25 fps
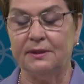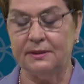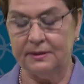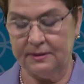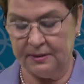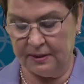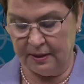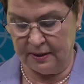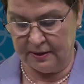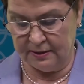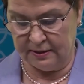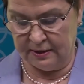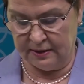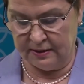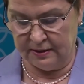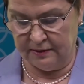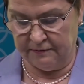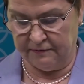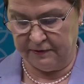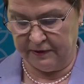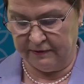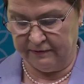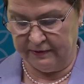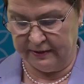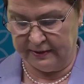This
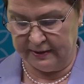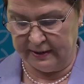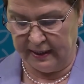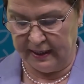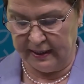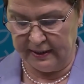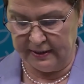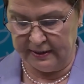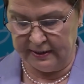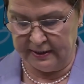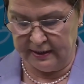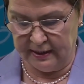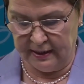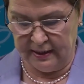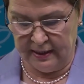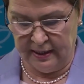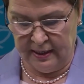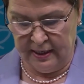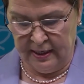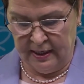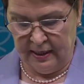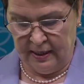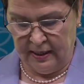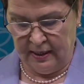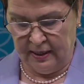information is received
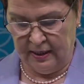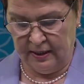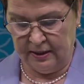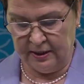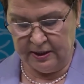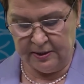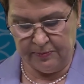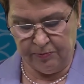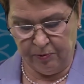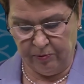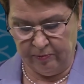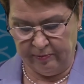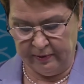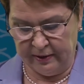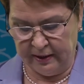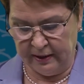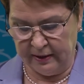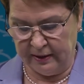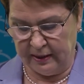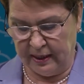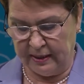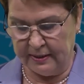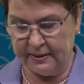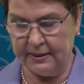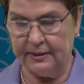by call
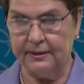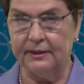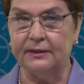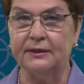centers,